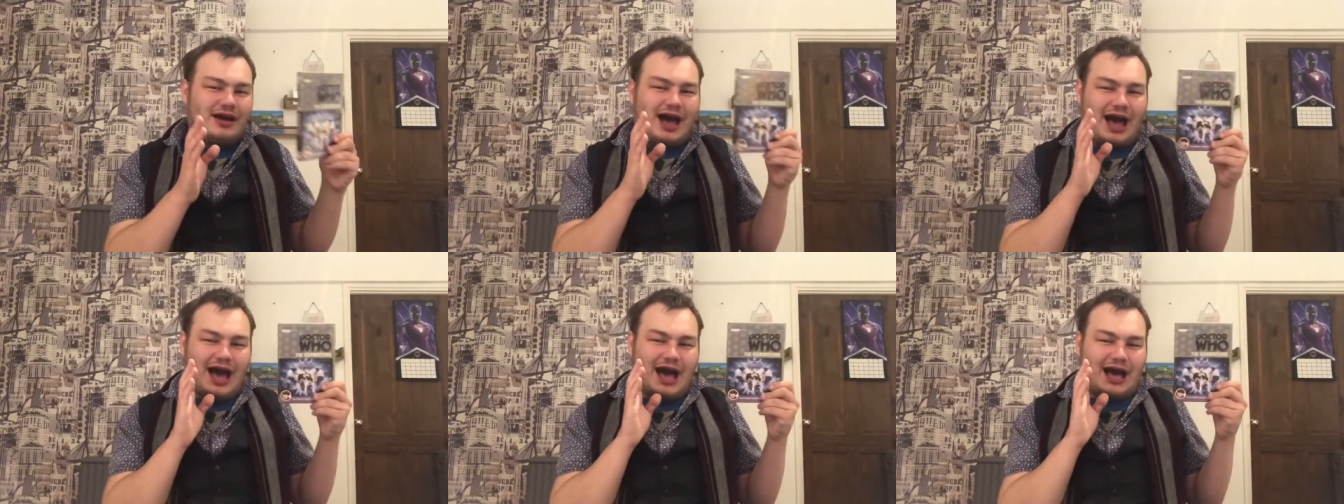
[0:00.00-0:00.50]

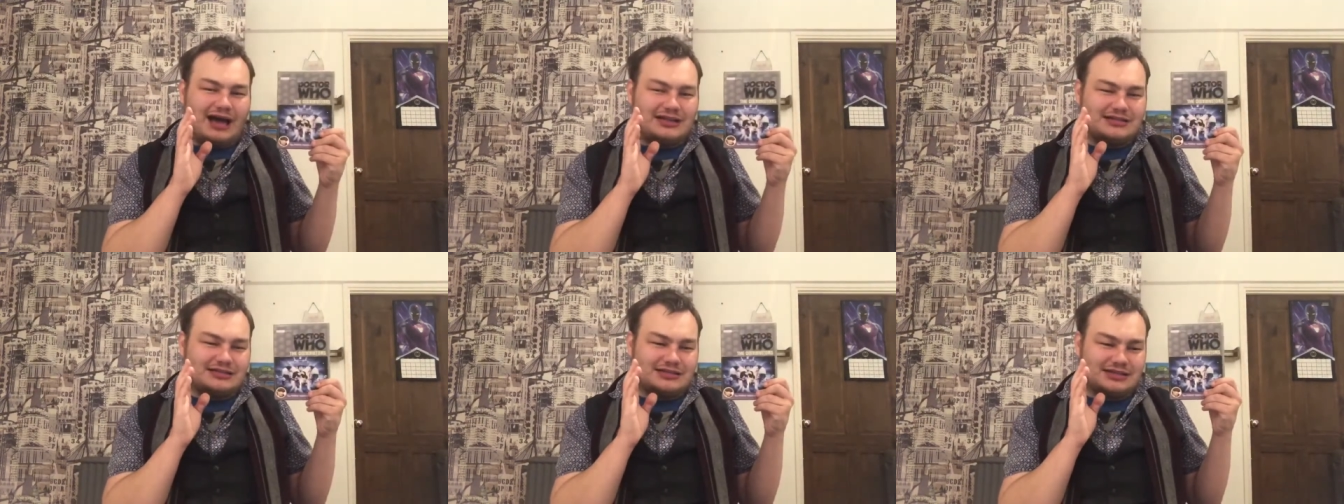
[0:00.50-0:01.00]

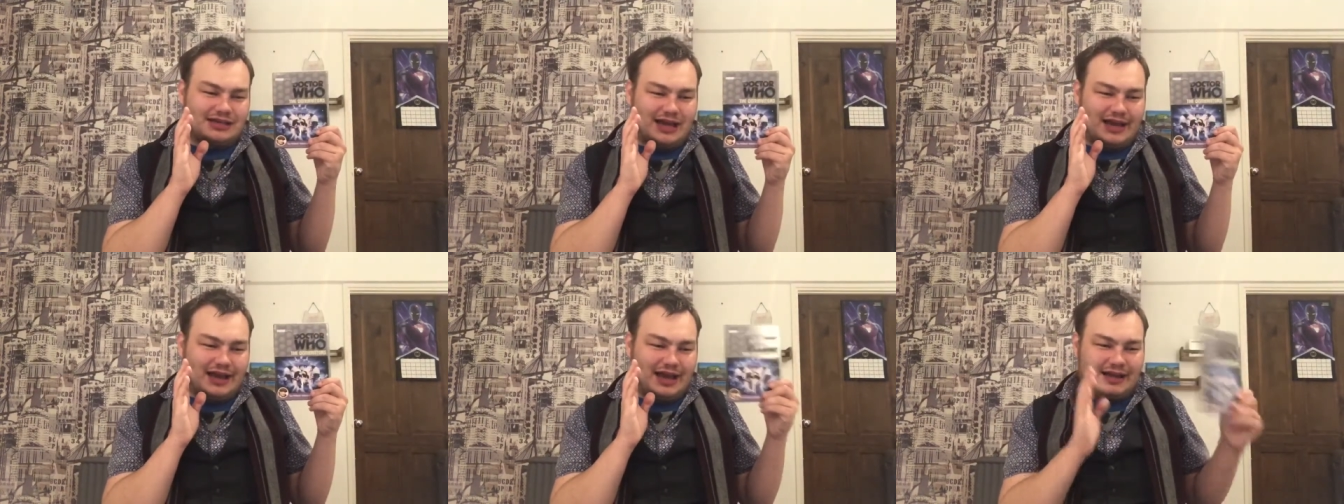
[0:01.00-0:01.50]
and
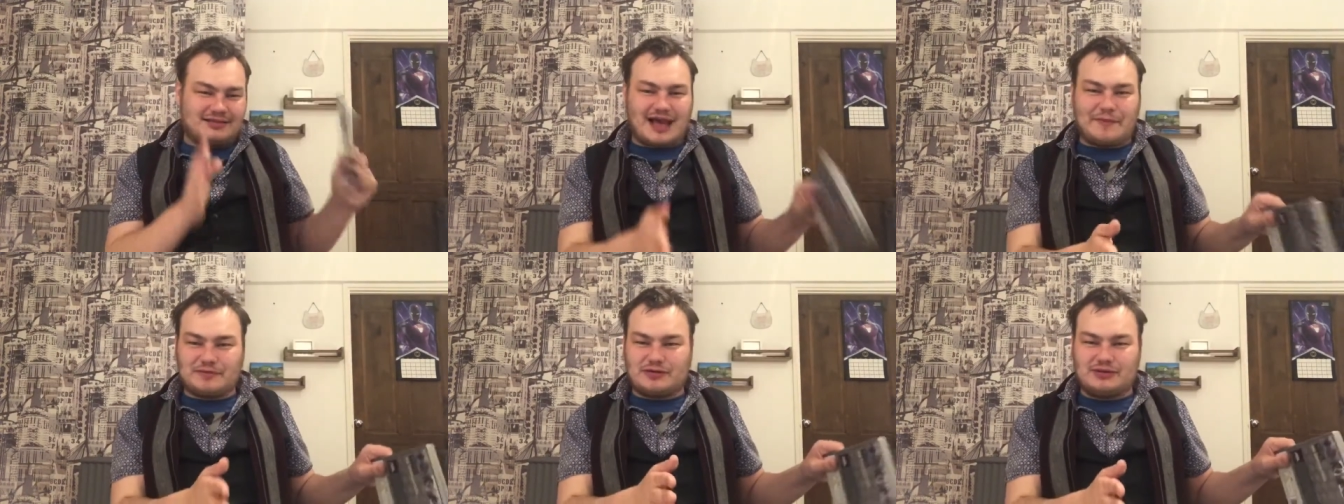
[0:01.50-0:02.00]
it is
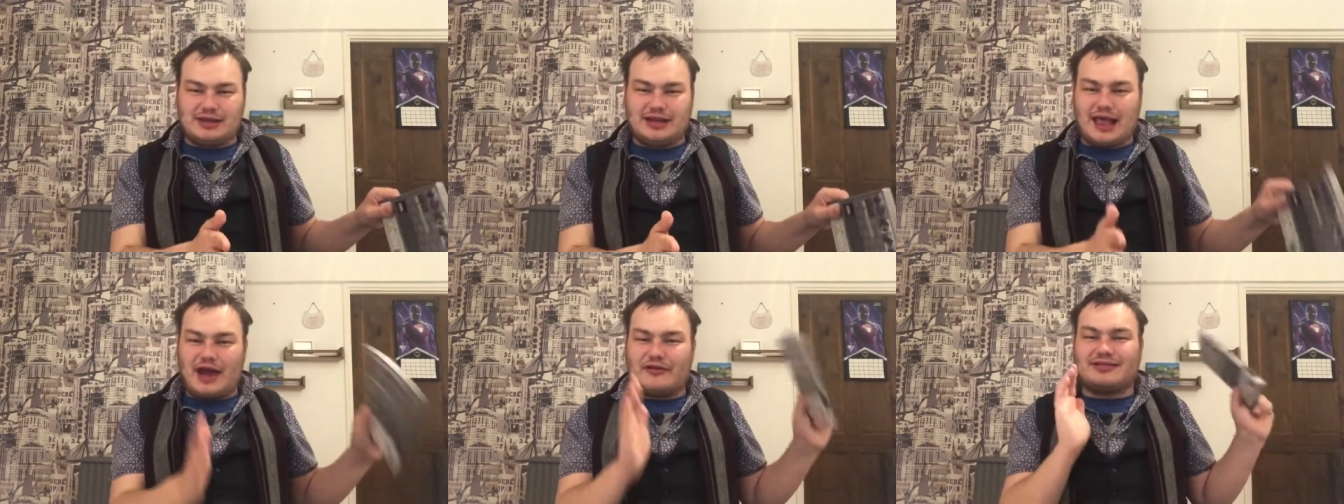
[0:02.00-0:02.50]
absolutely
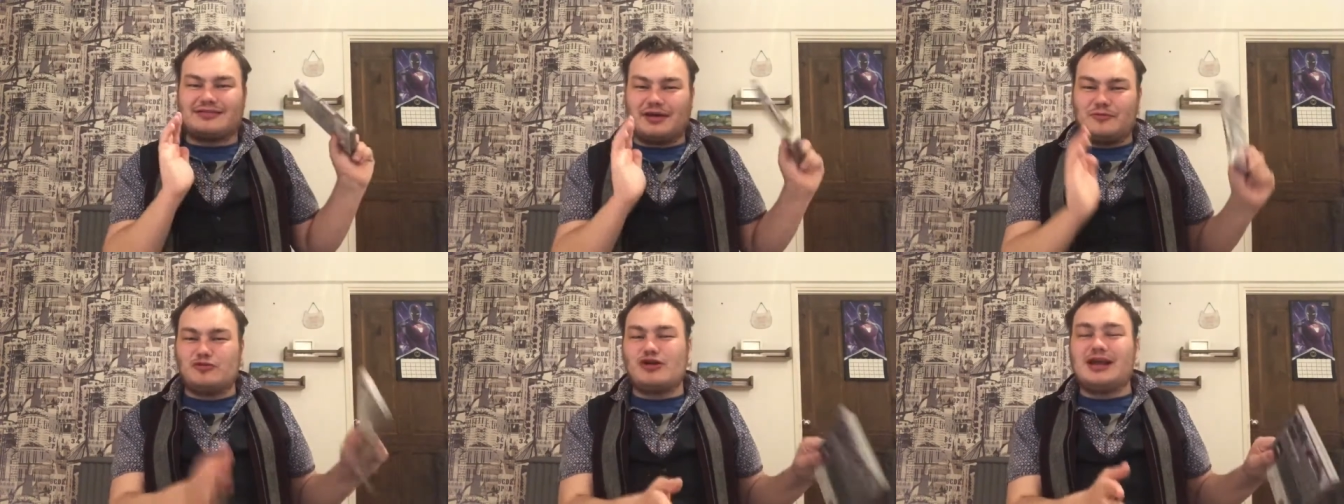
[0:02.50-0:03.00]
hilarious, and
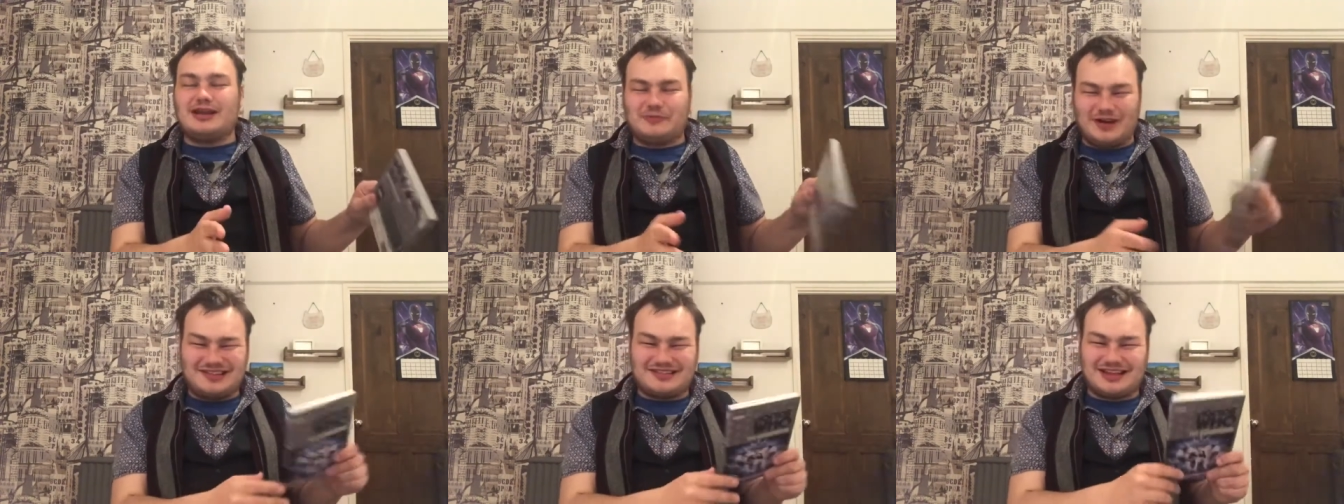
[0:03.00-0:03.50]
I really
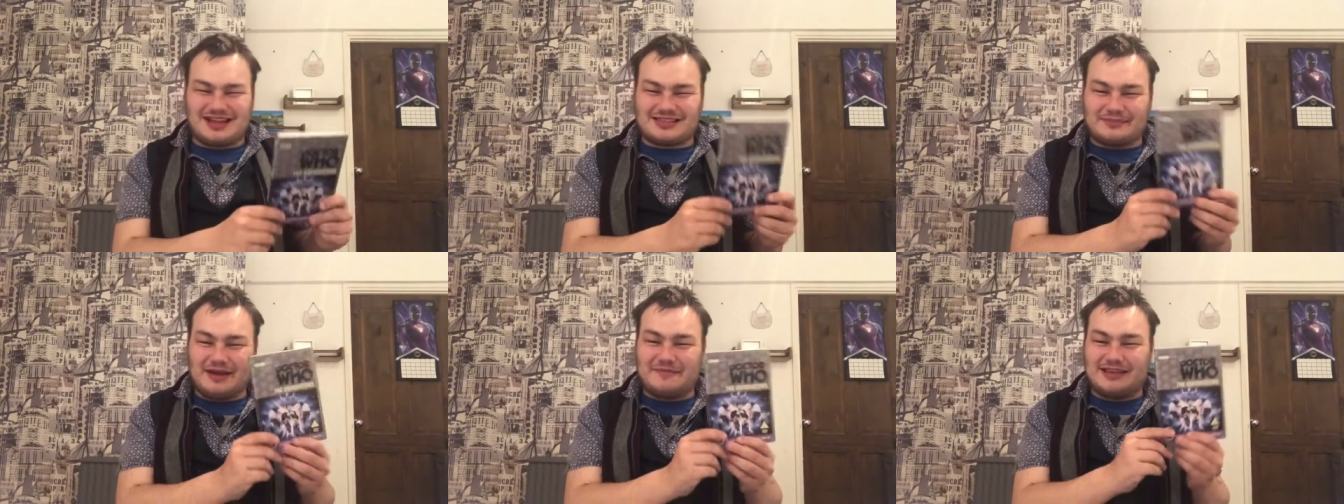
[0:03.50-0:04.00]
wish
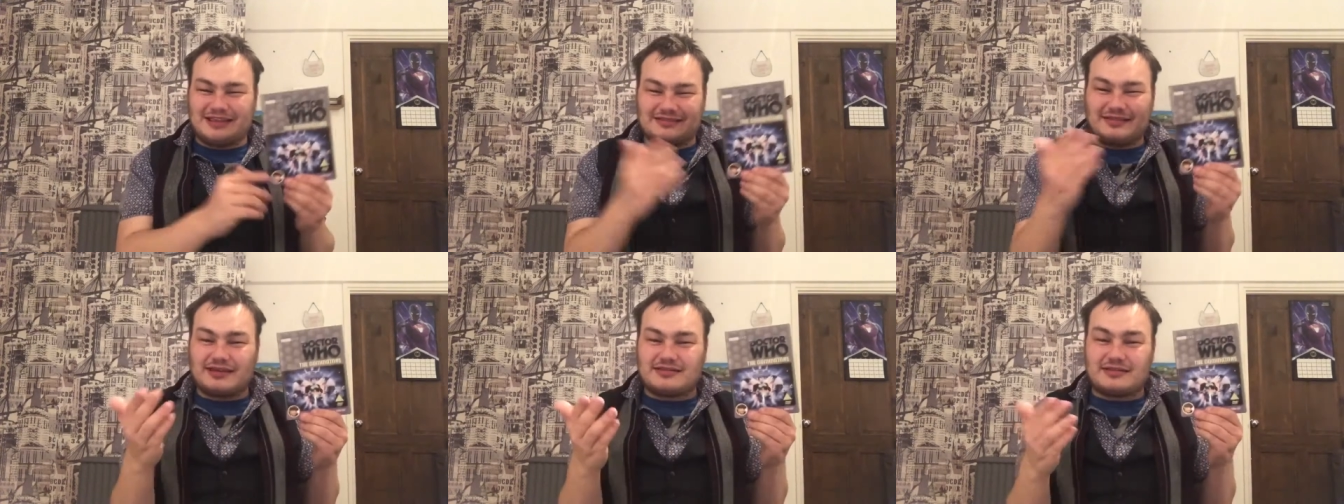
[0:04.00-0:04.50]
that maybe the
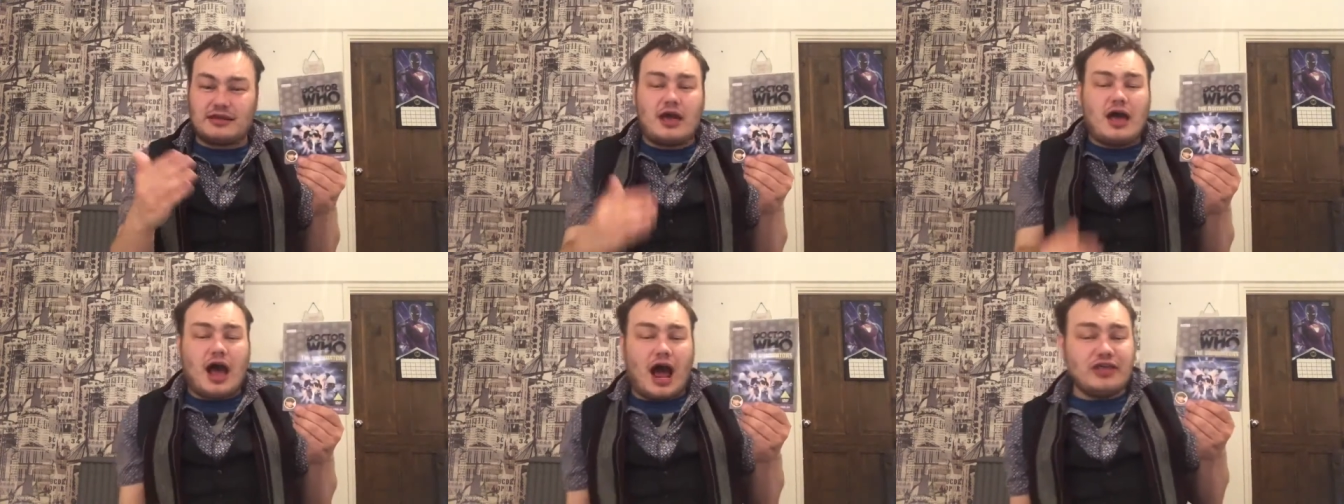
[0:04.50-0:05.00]
sixth...
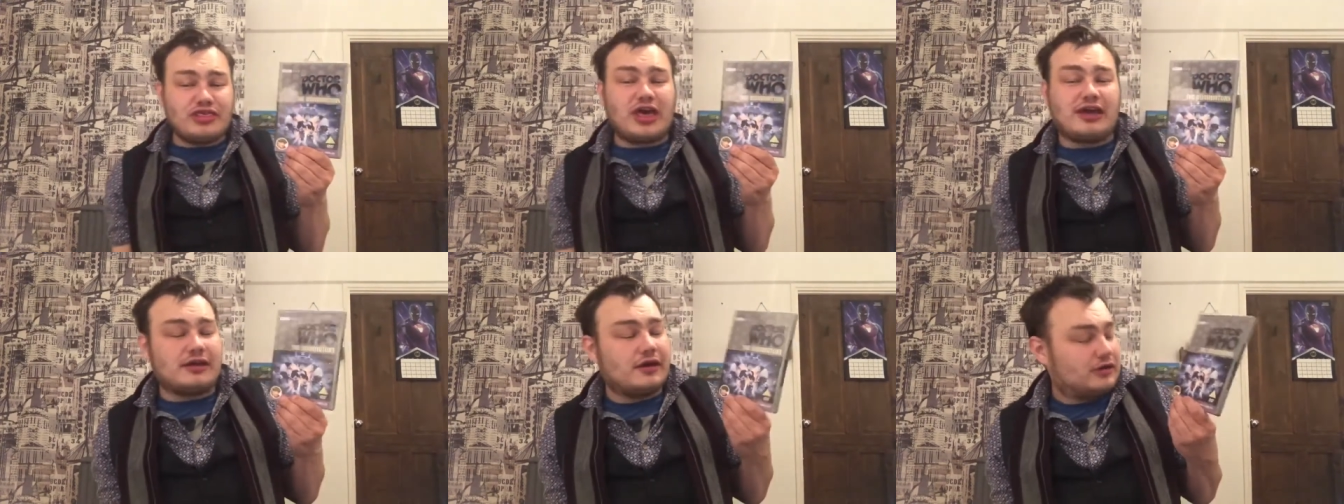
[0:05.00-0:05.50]
I
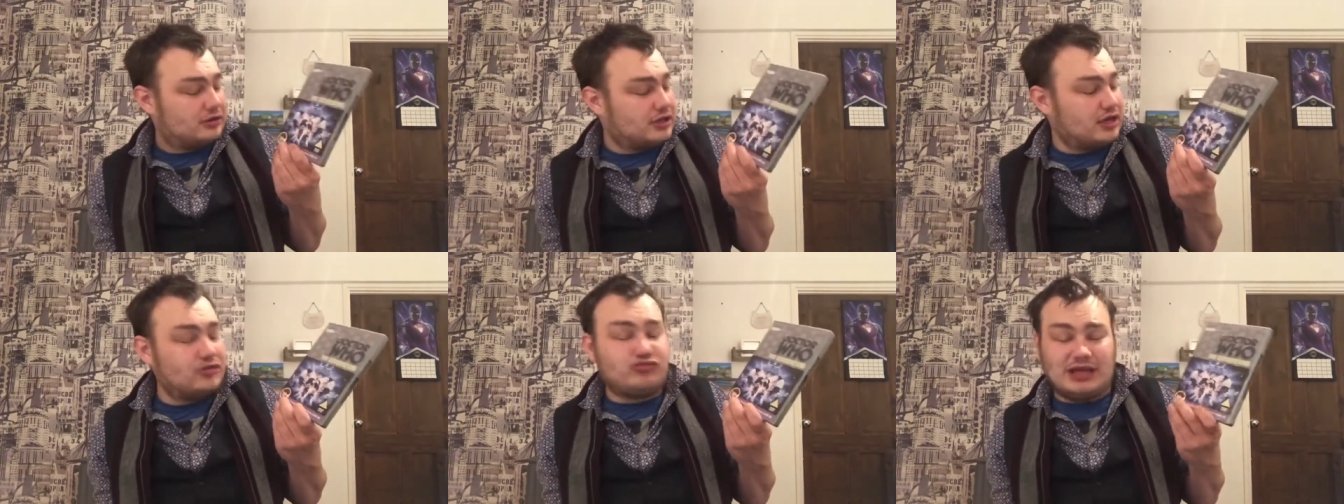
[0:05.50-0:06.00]
think
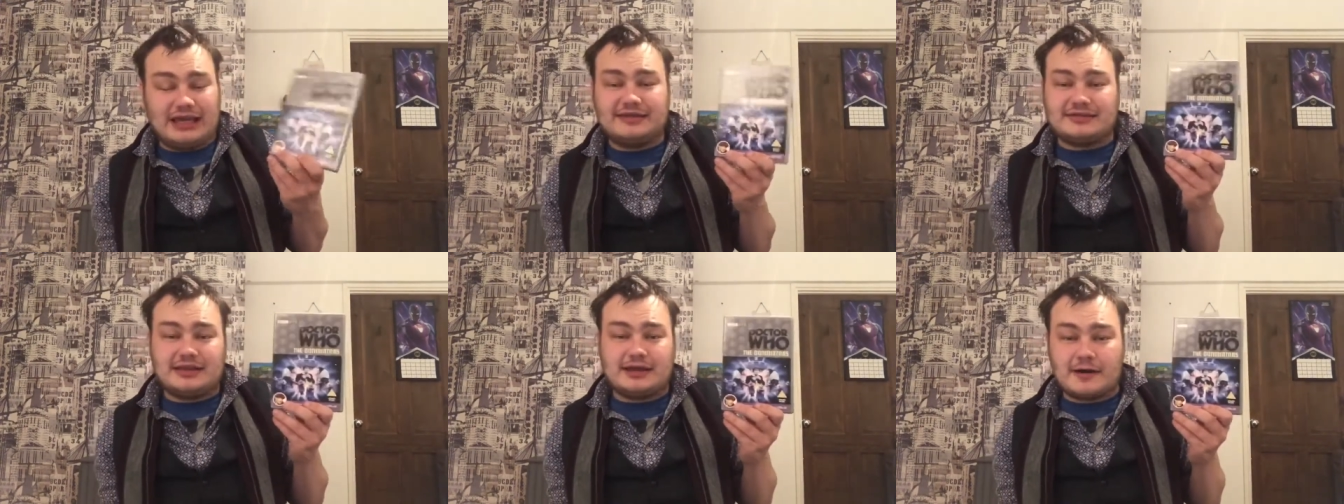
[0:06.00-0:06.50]
they could
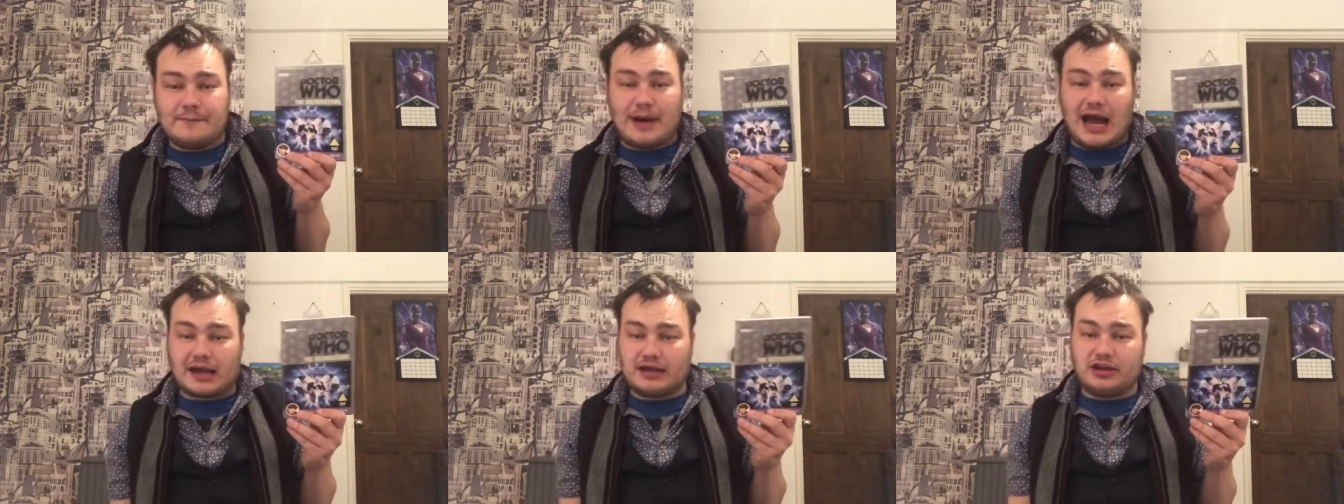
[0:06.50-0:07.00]
easily come
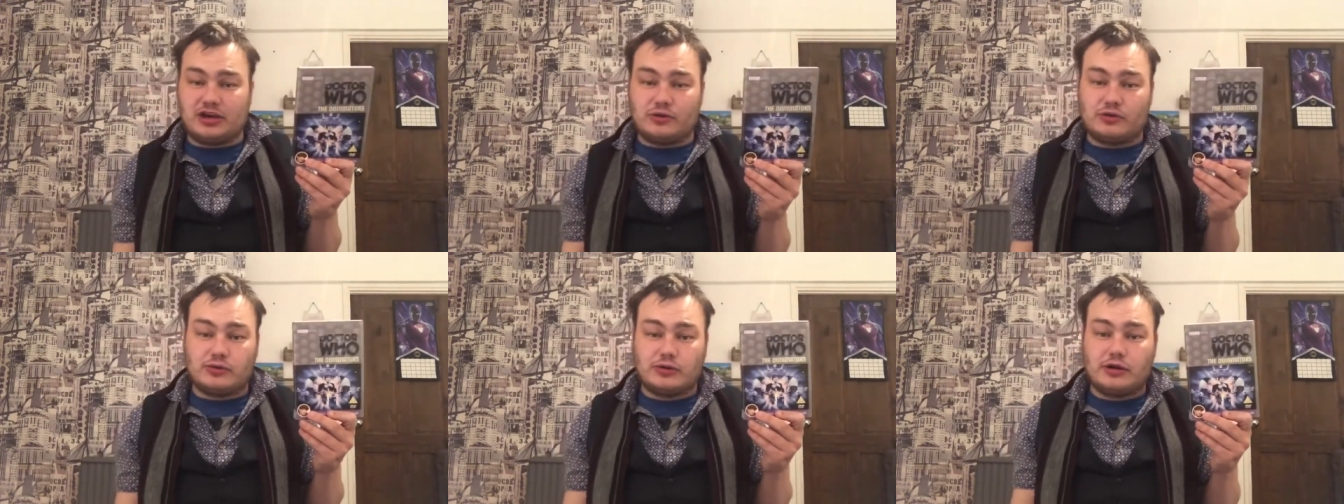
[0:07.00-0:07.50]
back in New
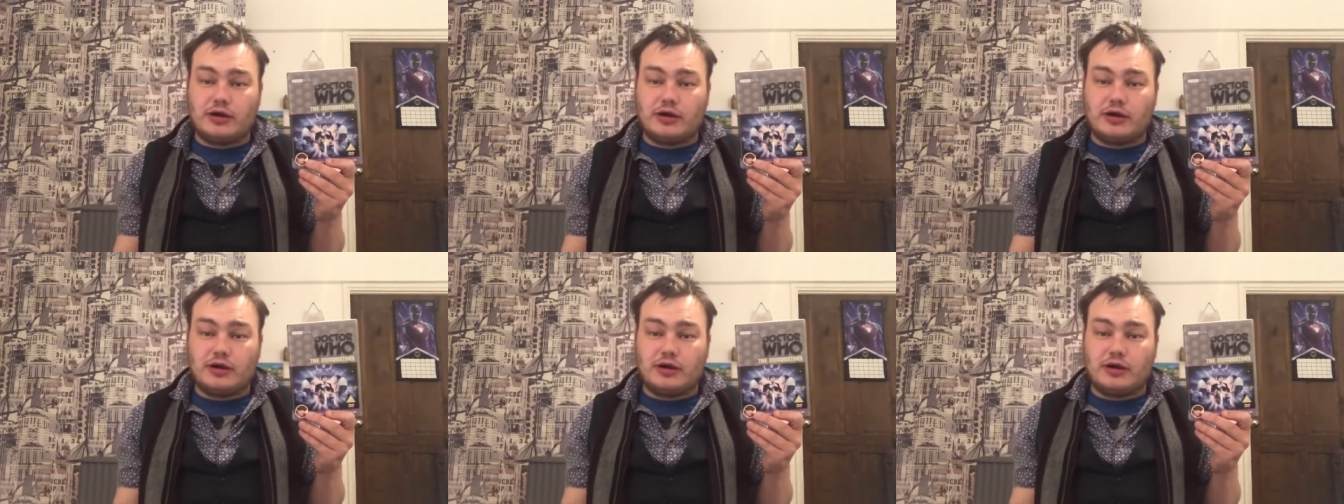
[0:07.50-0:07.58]
Who.